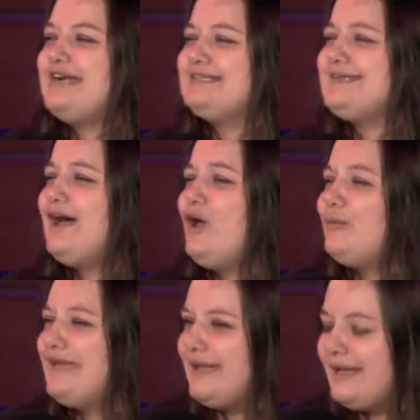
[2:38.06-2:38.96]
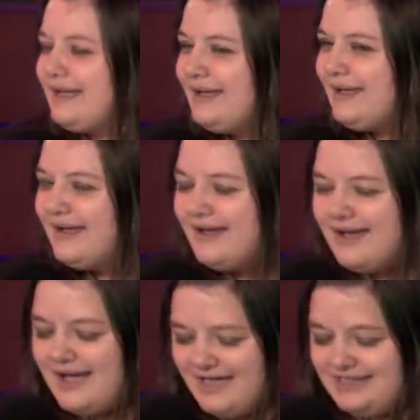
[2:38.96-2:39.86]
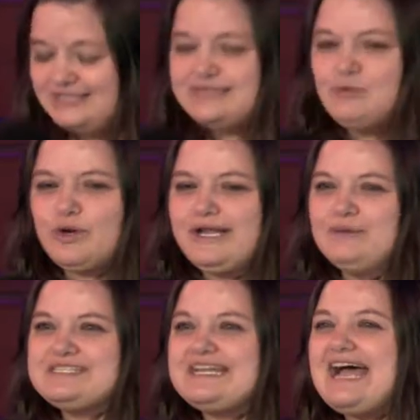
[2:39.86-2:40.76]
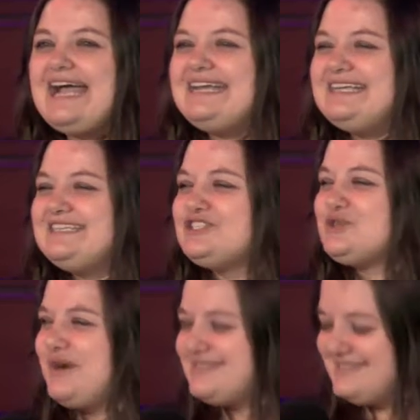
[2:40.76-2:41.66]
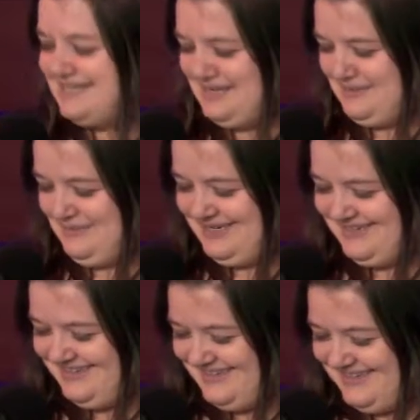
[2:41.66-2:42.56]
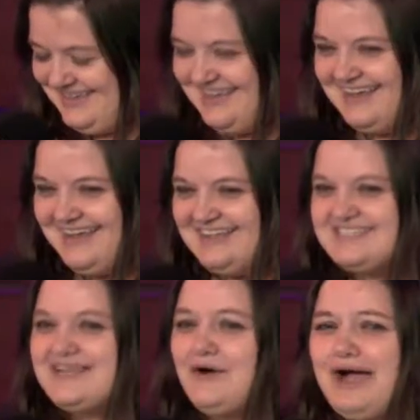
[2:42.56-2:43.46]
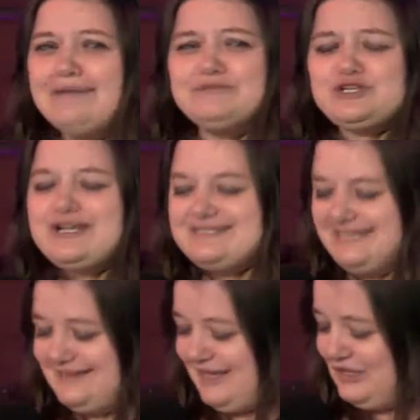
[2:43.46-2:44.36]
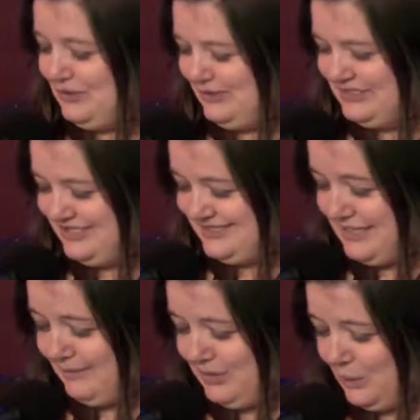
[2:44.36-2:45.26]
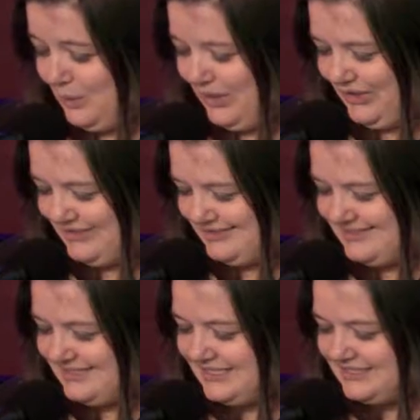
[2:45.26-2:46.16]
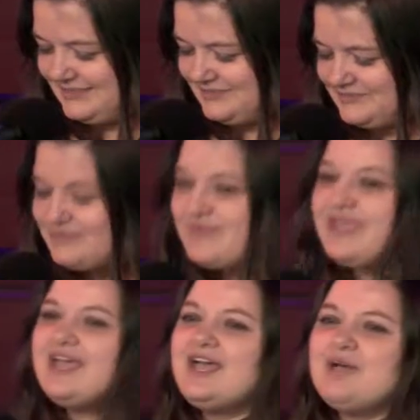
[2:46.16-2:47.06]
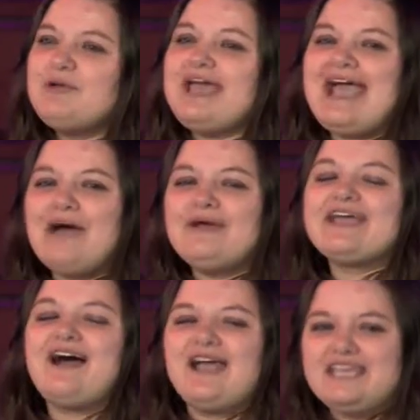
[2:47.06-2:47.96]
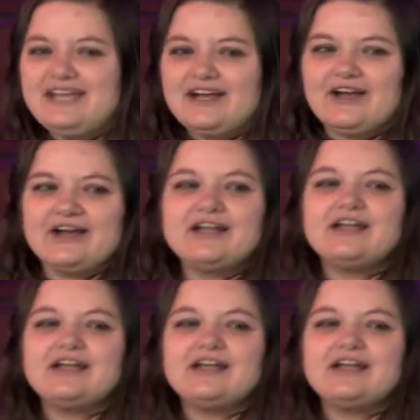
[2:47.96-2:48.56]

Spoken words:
to tell me this morning was that I need to trust him. So I'm trusting that he'll just give me the words. But how I got here,